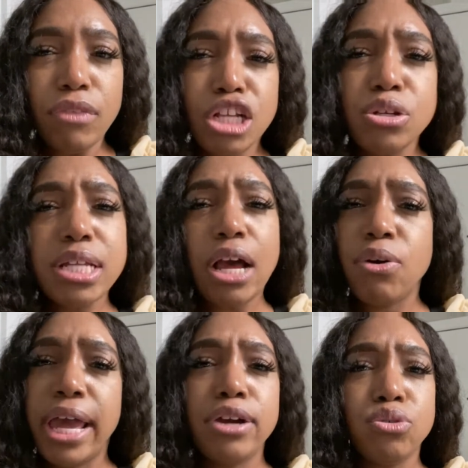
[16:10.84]
So I was like,
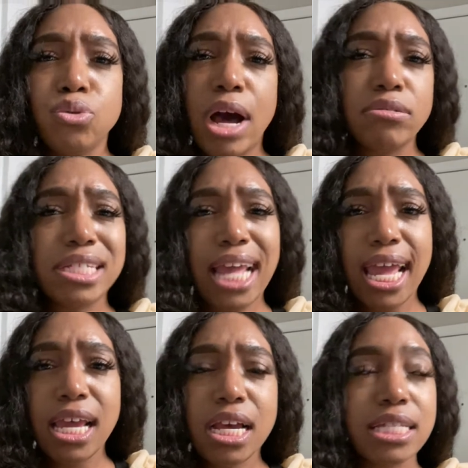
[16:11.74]
okay, cool, I'll
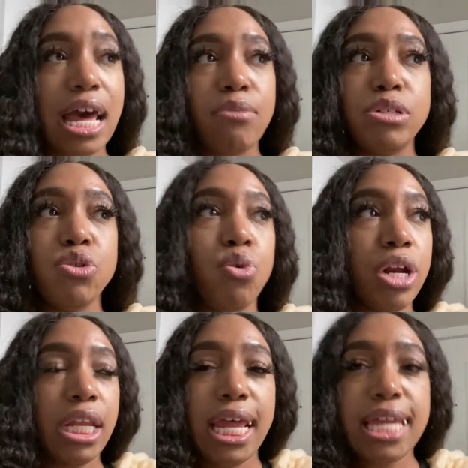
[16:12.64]
stand because I was
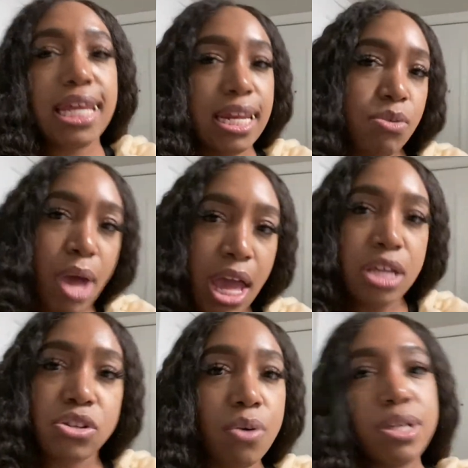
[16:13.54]
going late anyway,
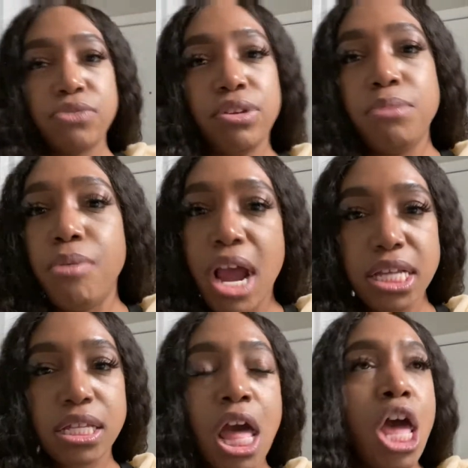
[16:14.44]
so I wasn't really pressed.